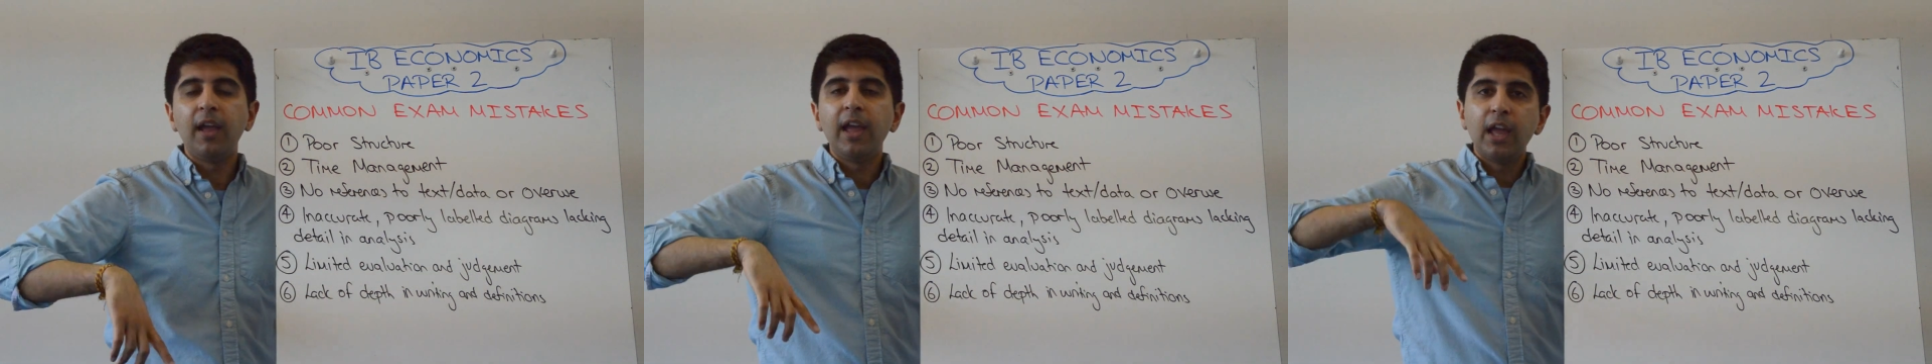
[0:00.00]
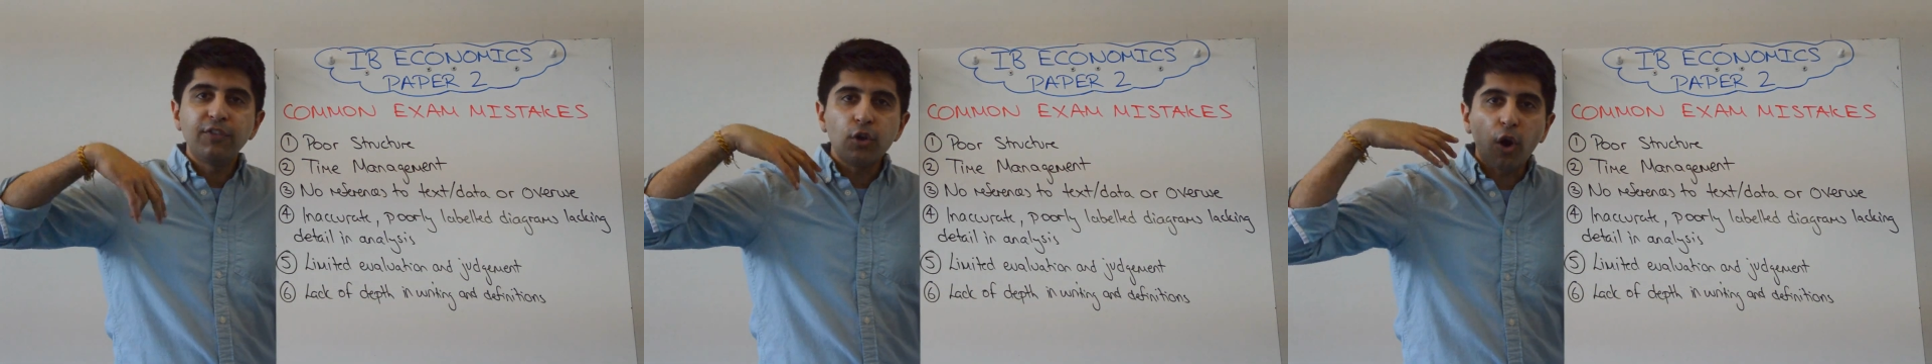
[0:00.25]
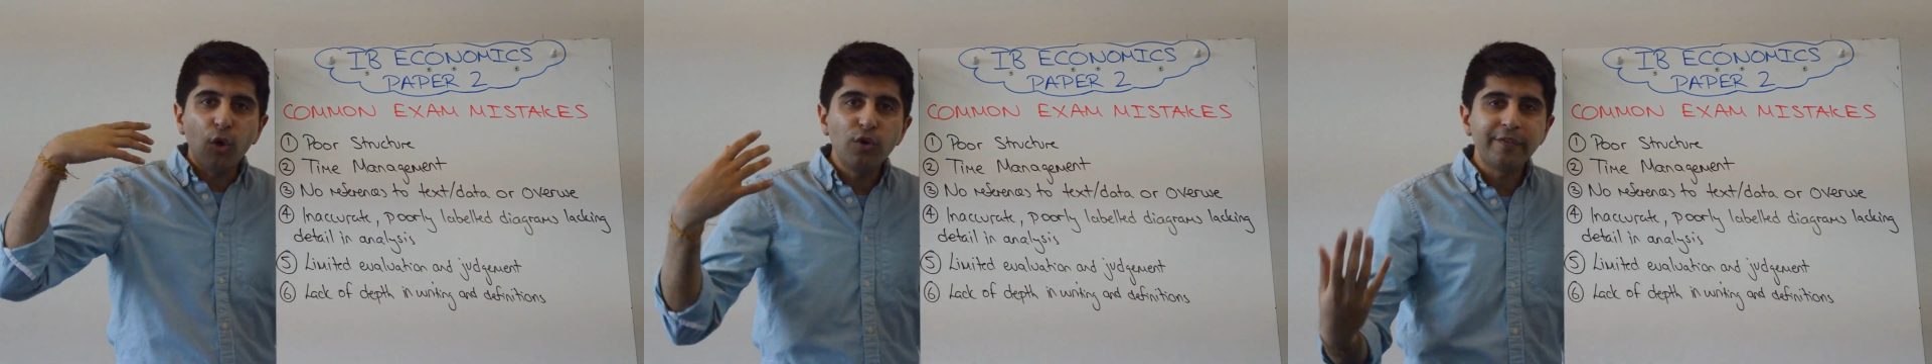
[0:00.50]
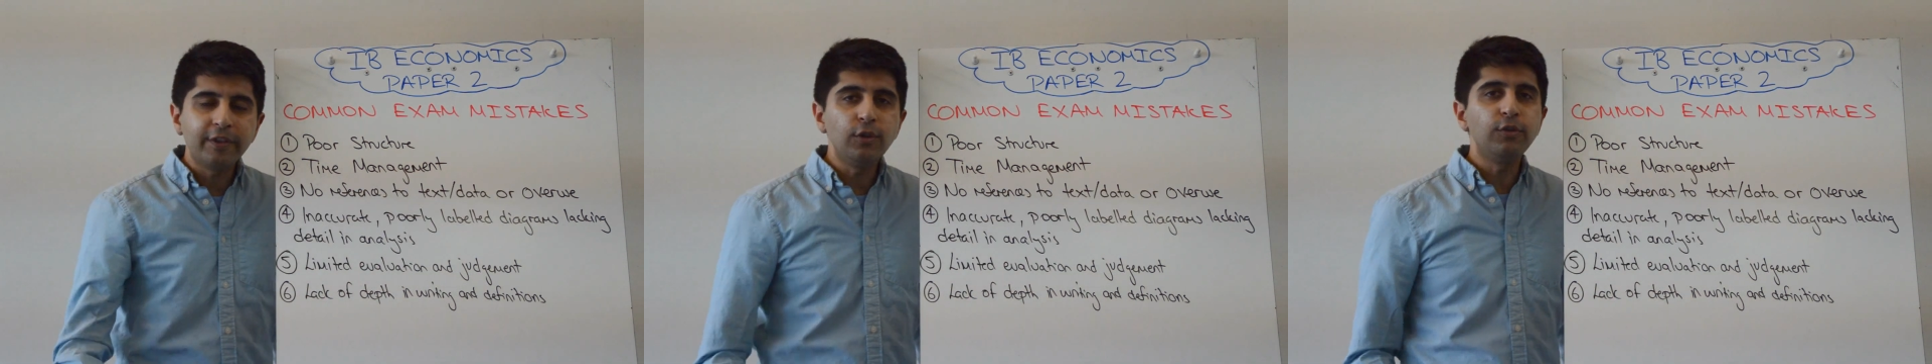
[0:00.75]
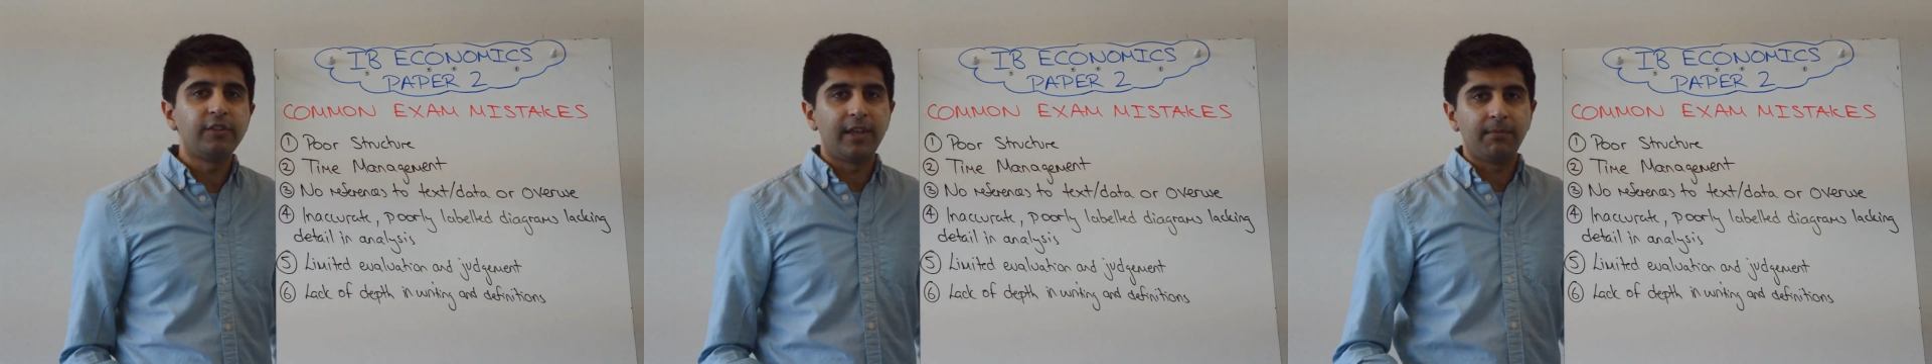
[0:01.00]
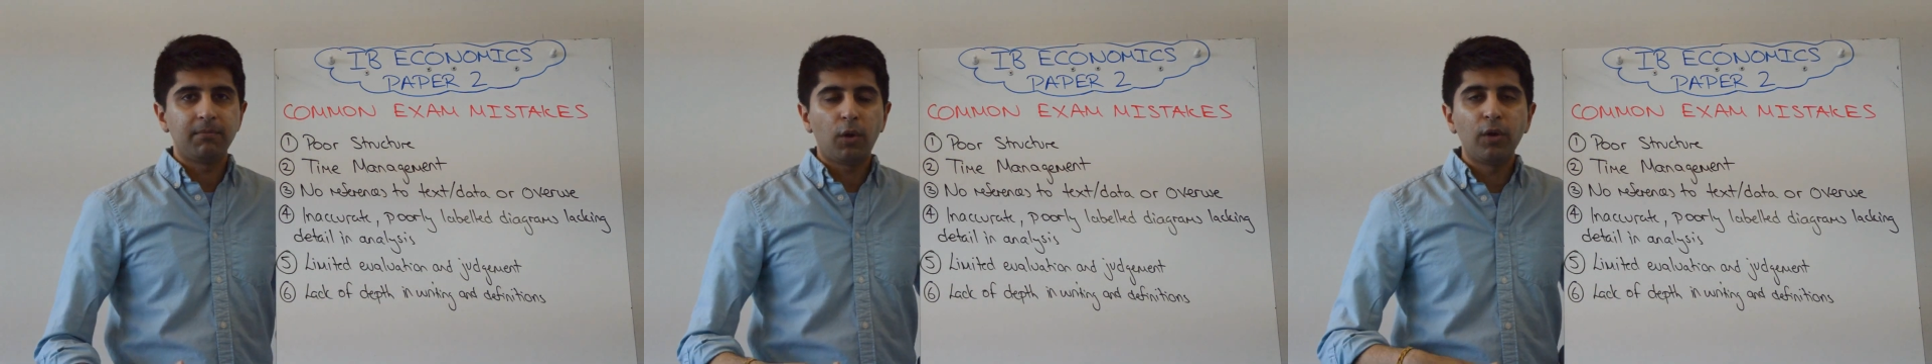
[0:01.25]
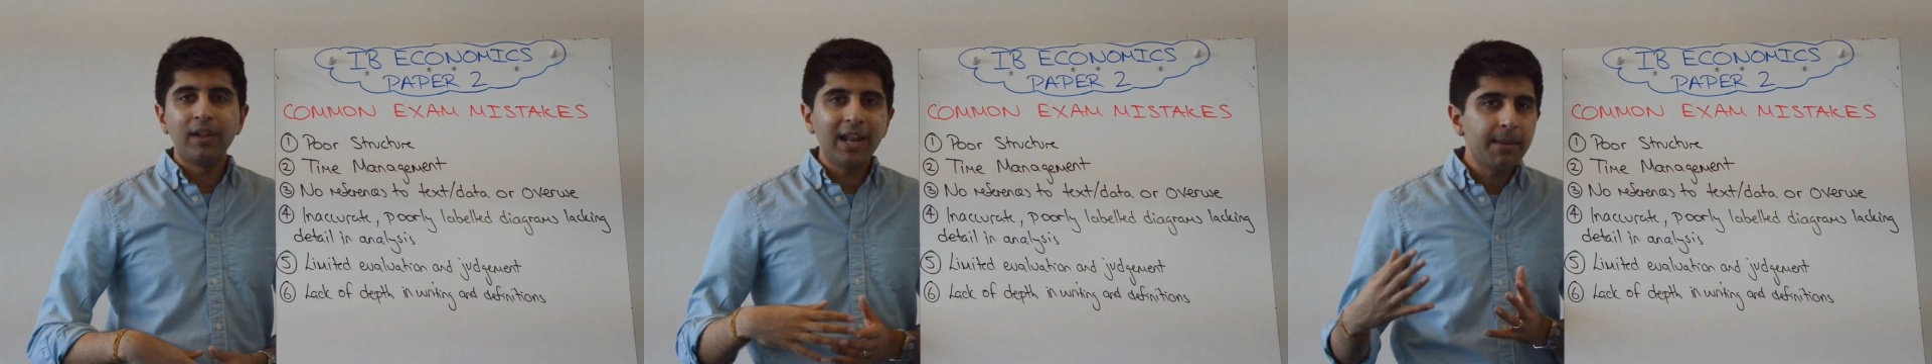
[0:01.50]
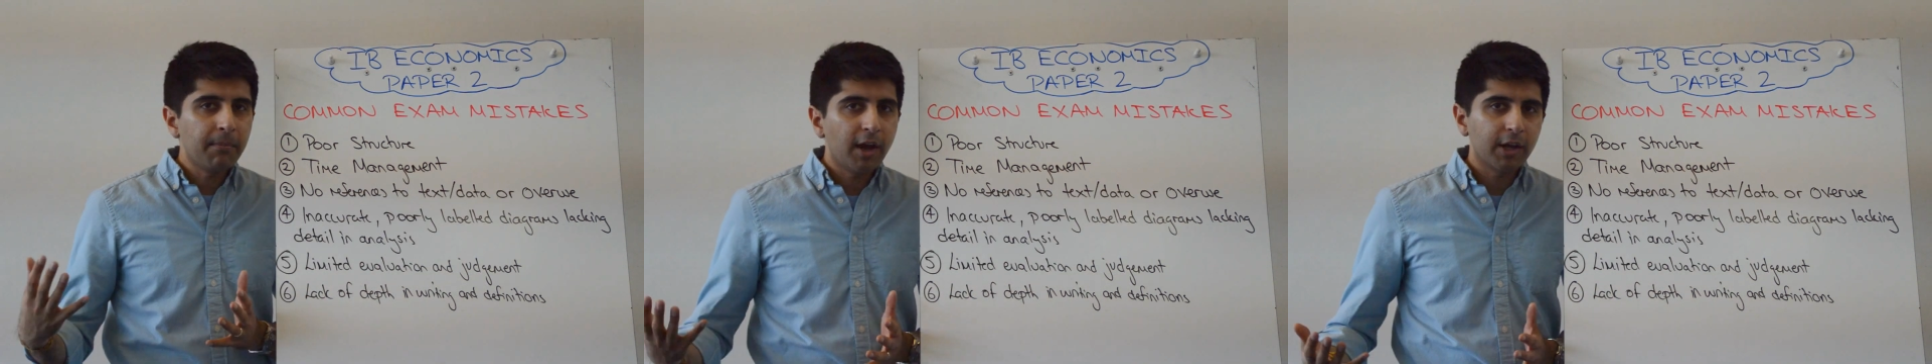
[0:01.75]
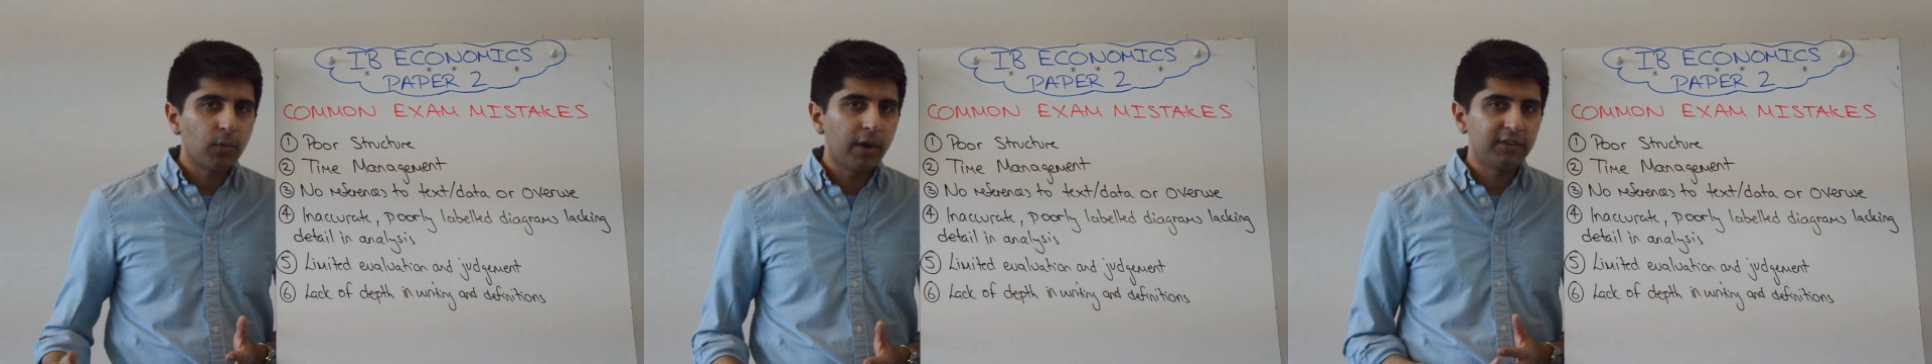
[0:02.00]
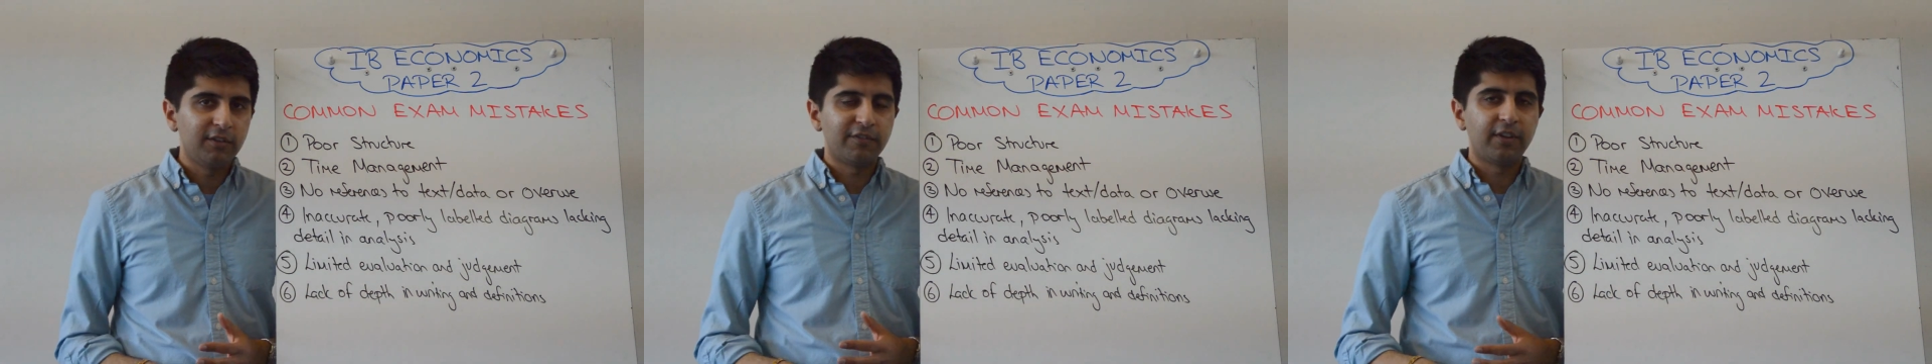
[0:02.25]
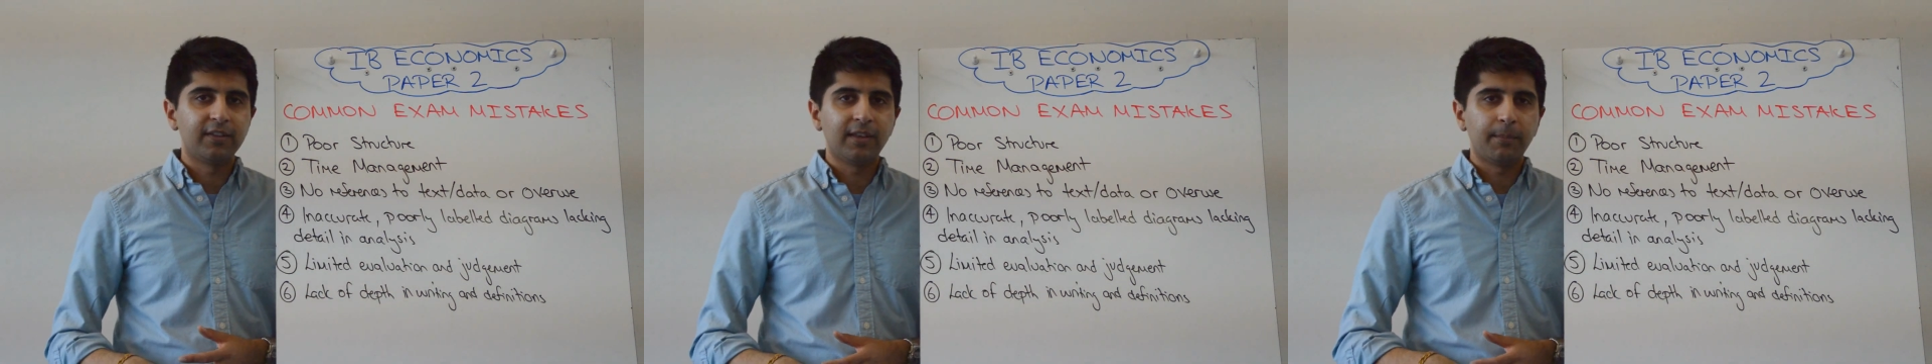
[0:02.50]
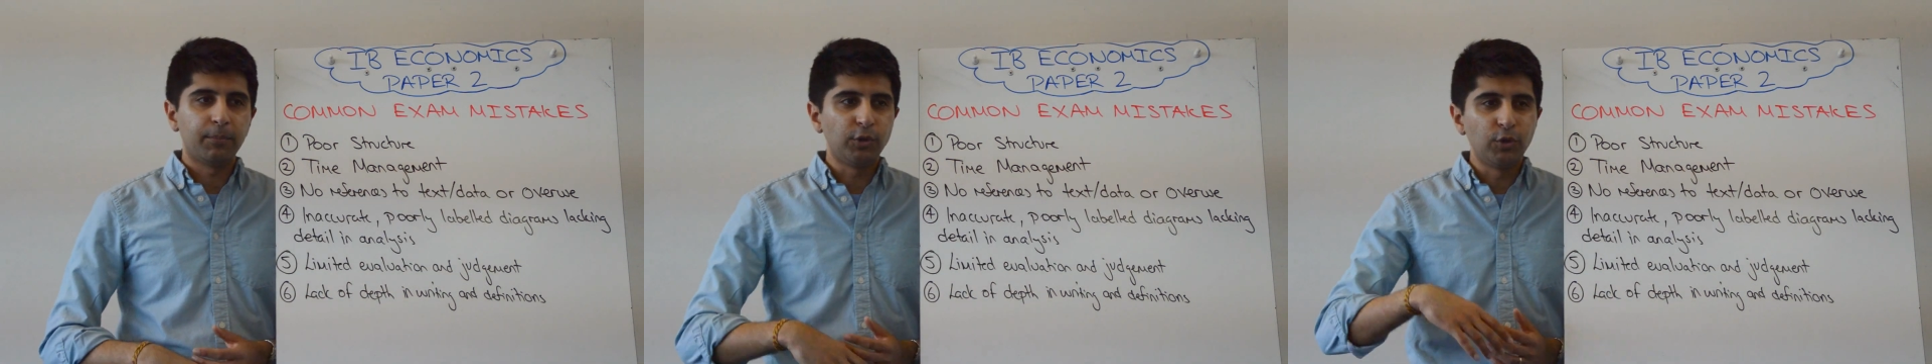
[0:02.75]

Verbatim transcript: if you overuse it, on an 8 mark question for example,